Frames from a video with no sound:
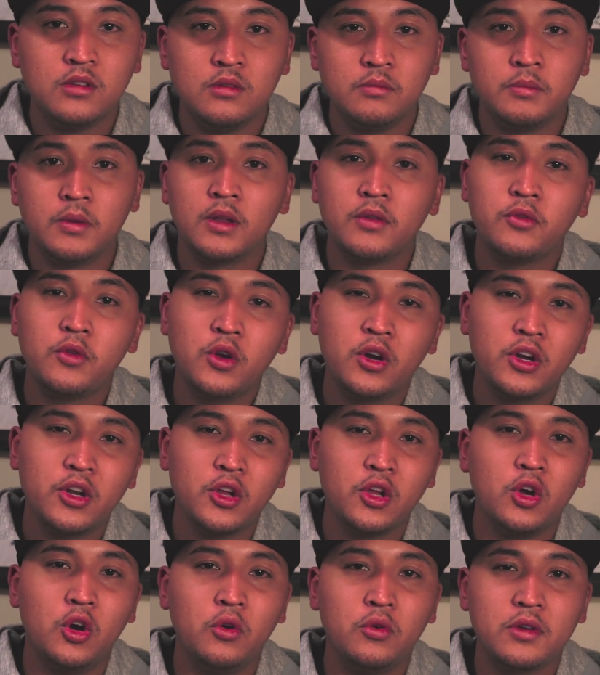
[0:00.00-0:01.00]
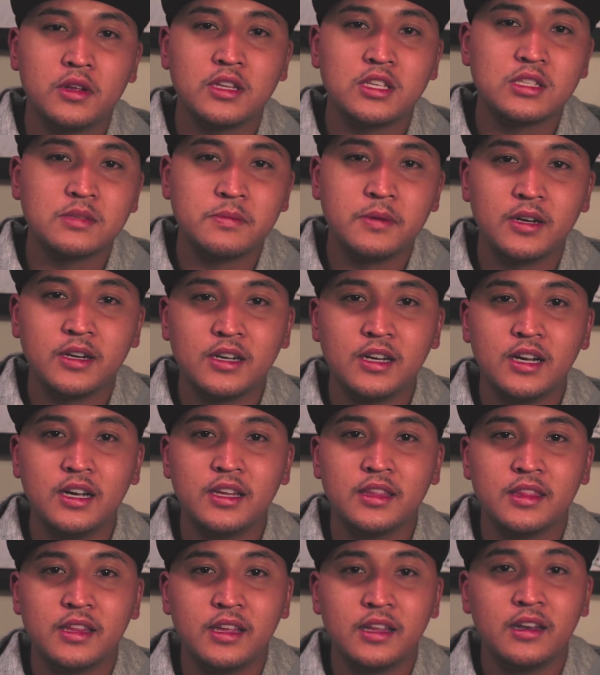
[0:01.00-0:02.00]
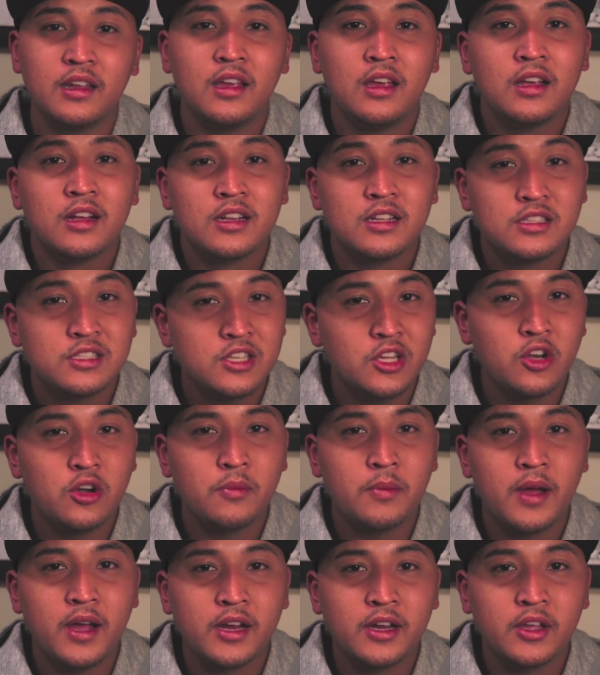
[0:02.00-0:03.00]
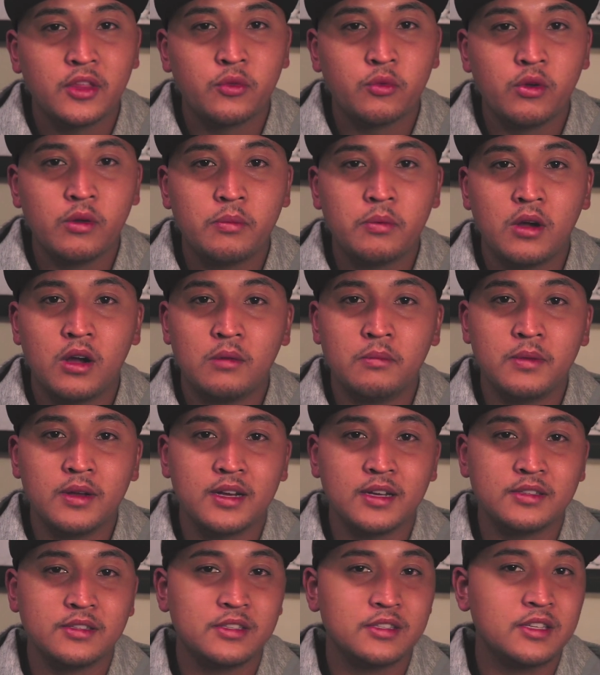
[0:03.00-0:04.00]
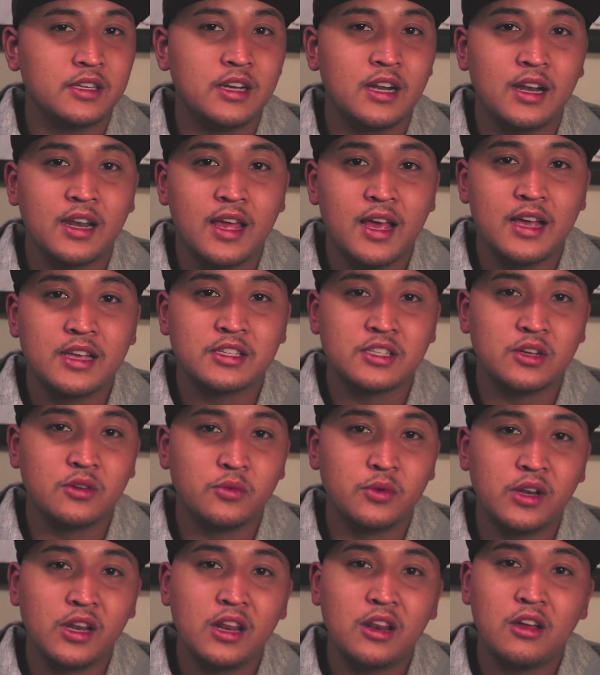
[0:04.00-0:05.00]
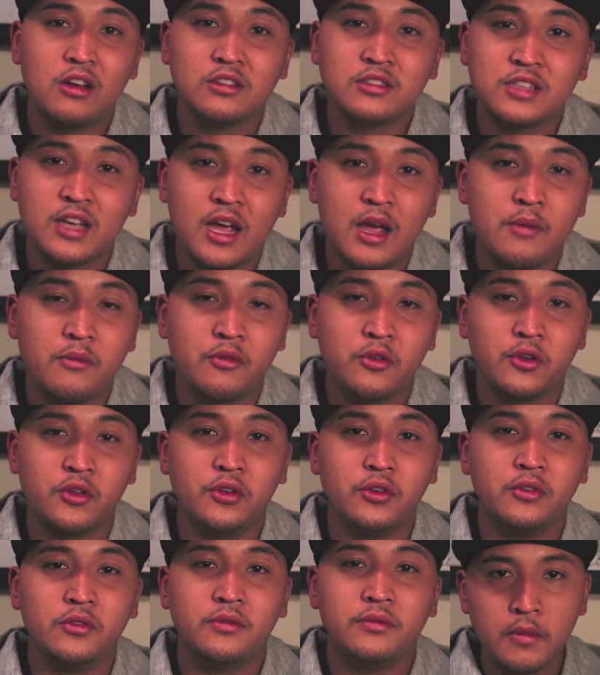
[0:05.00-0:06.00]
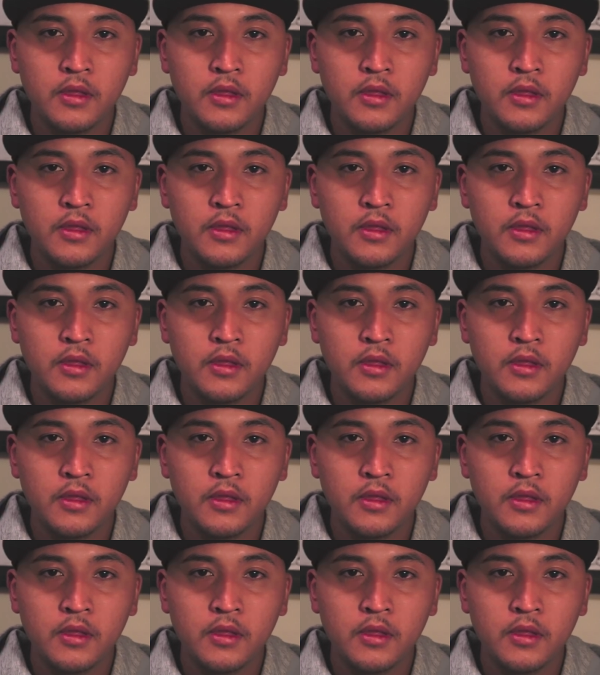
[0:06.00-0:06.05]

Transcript: But if you already own a spear gun, then consider buying a three prong because it's gonna last a really long time for you.